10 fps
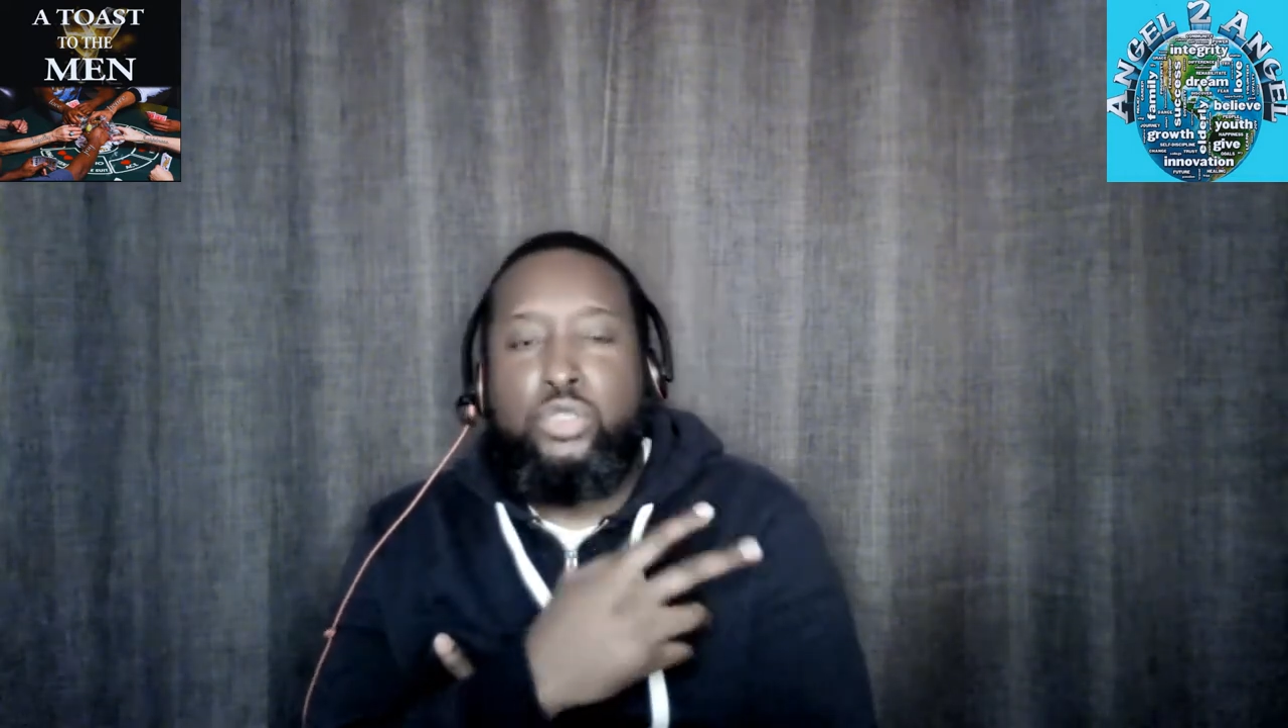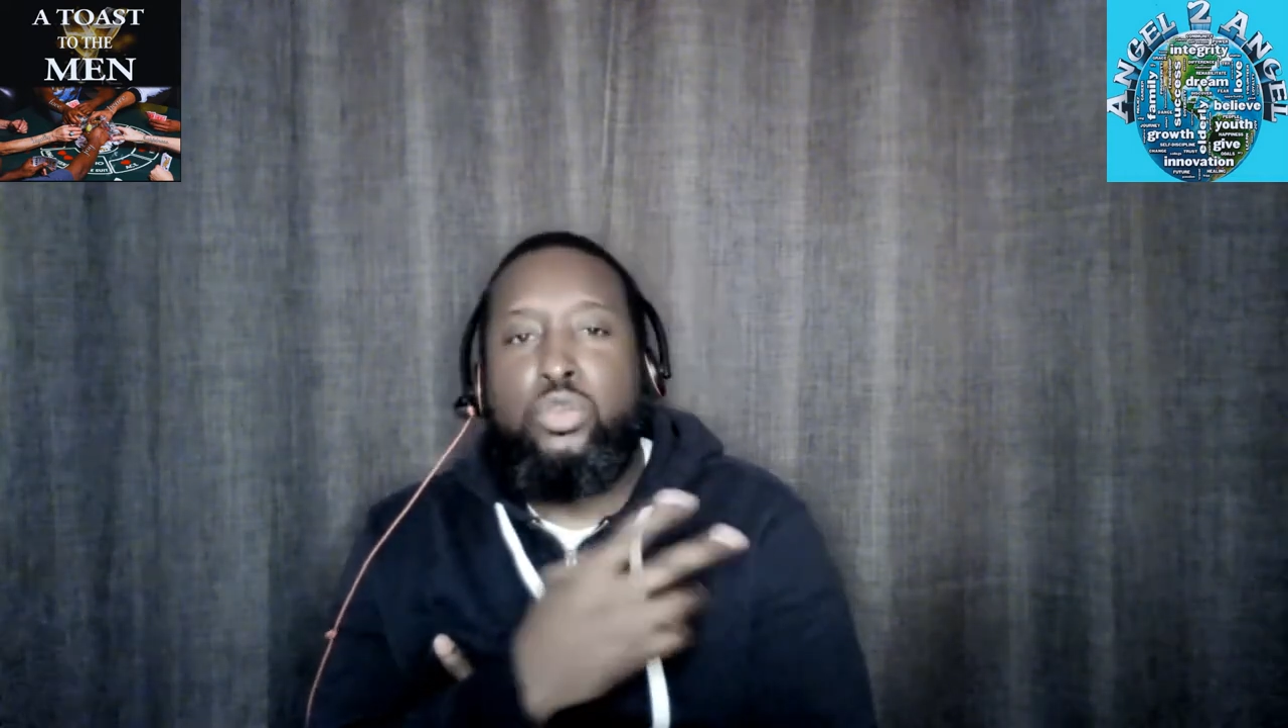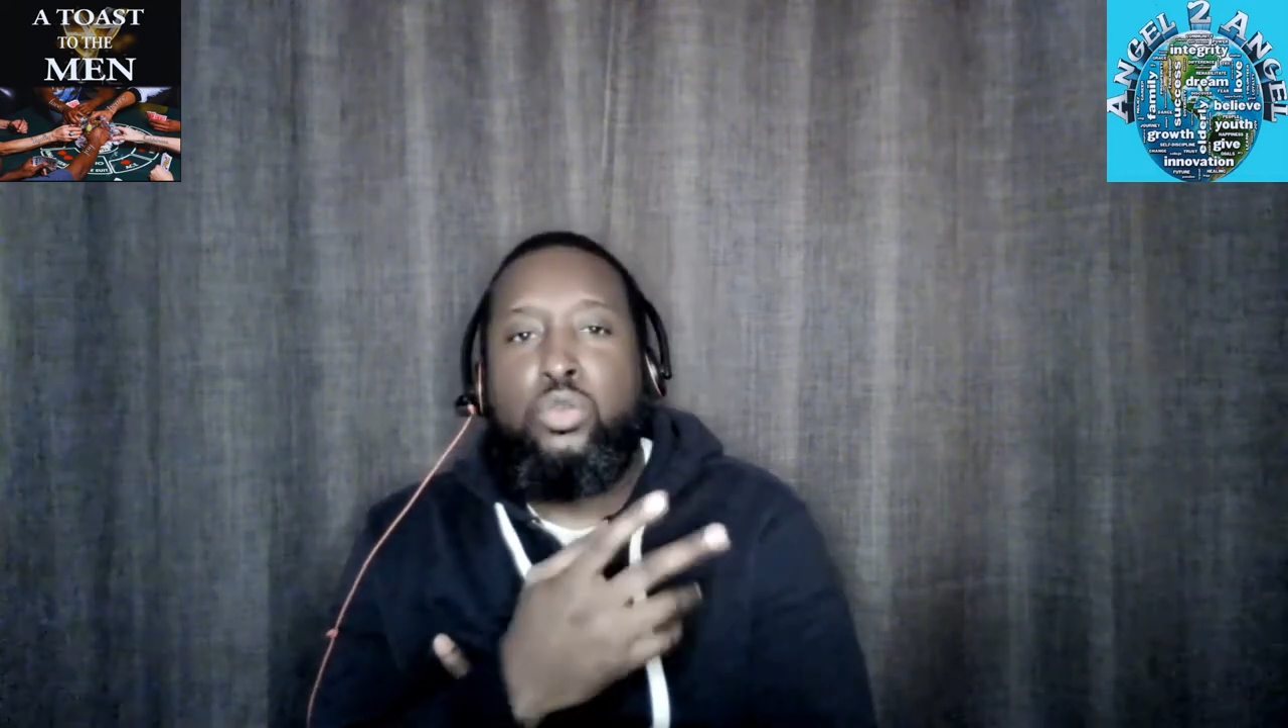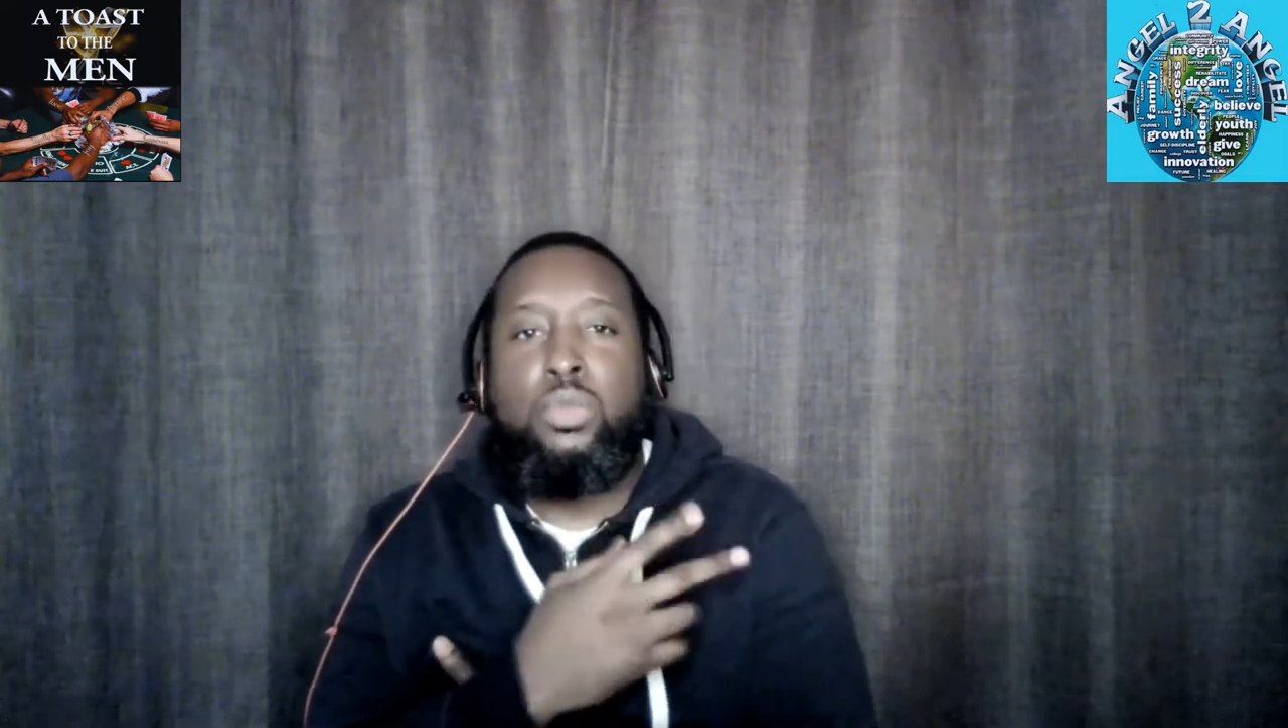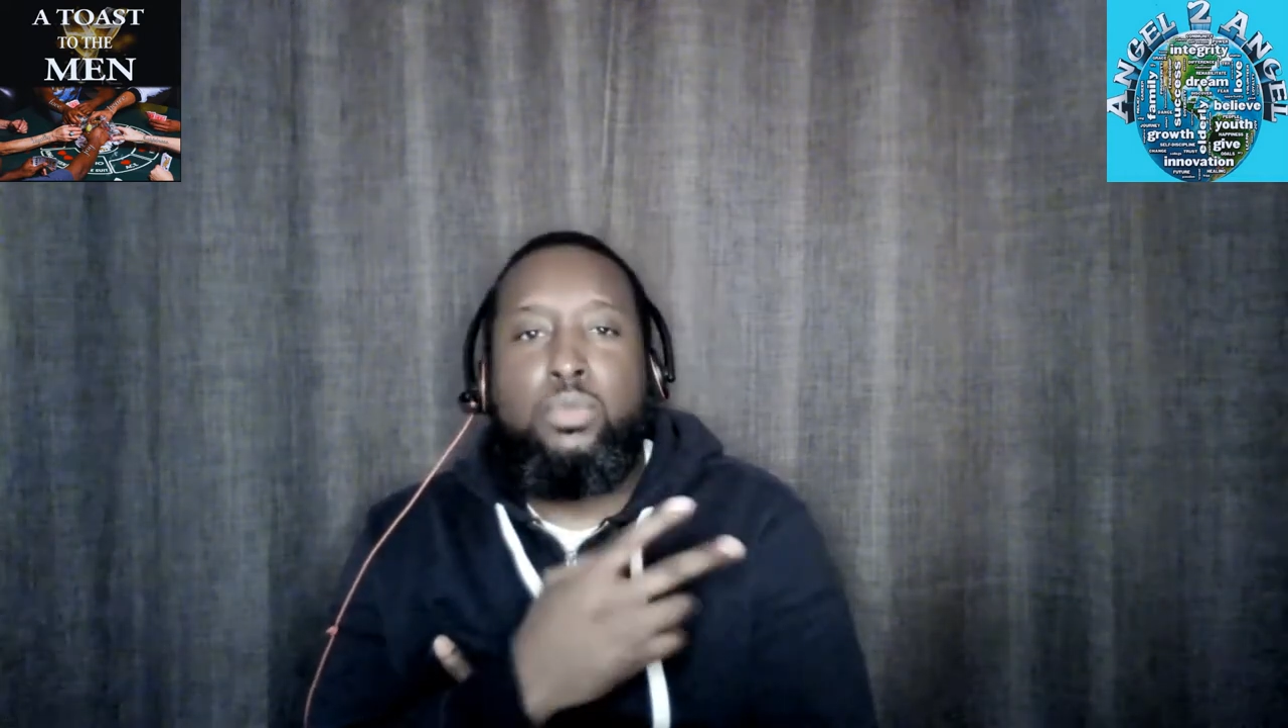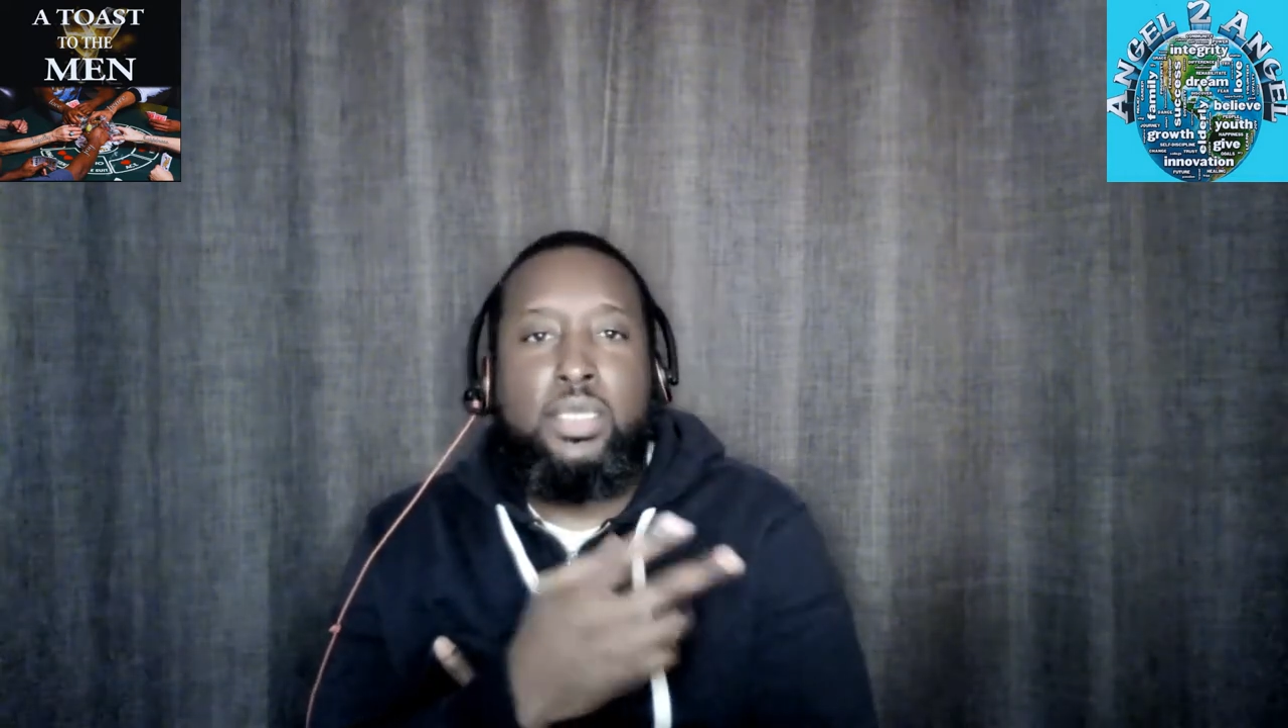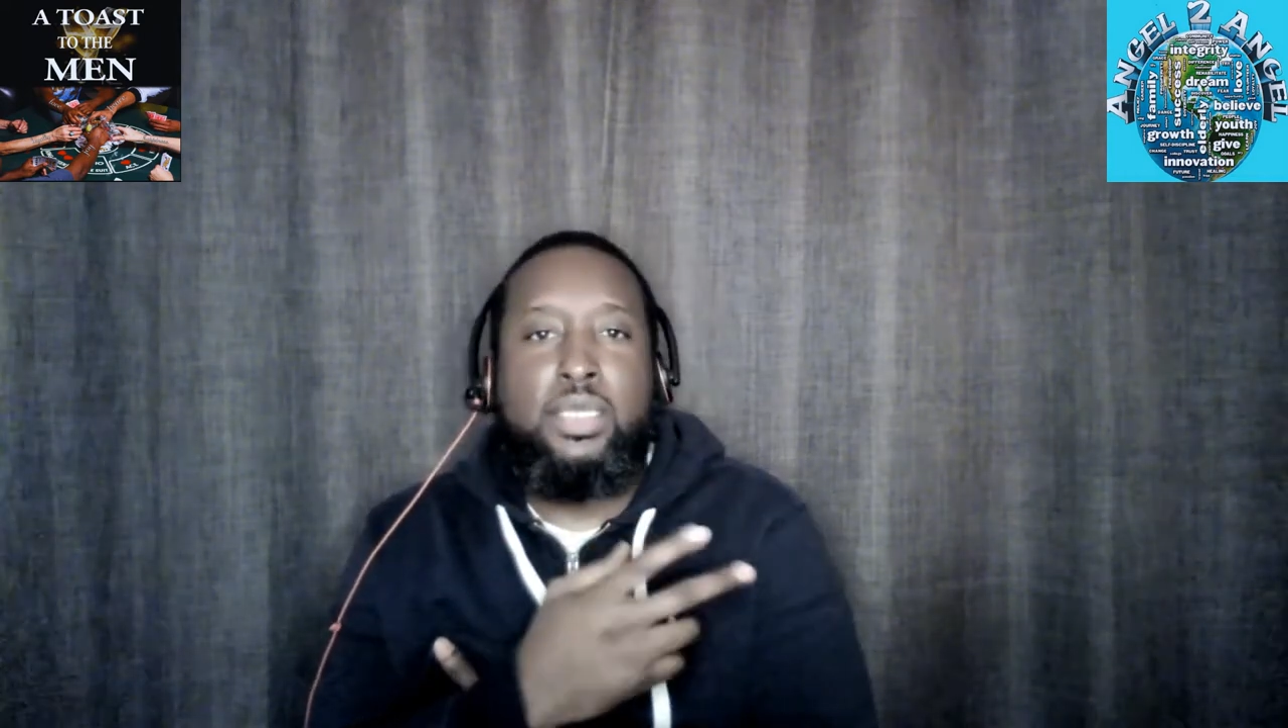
two human